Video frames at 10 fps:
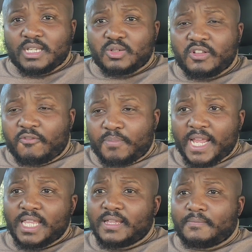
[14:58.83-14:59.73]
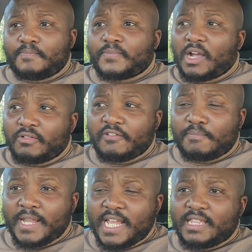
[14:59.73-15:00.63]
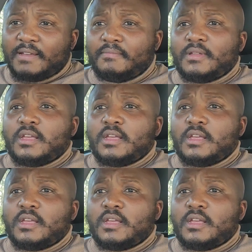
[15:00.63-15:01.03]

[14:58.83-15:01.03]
So they've played them. I would have played them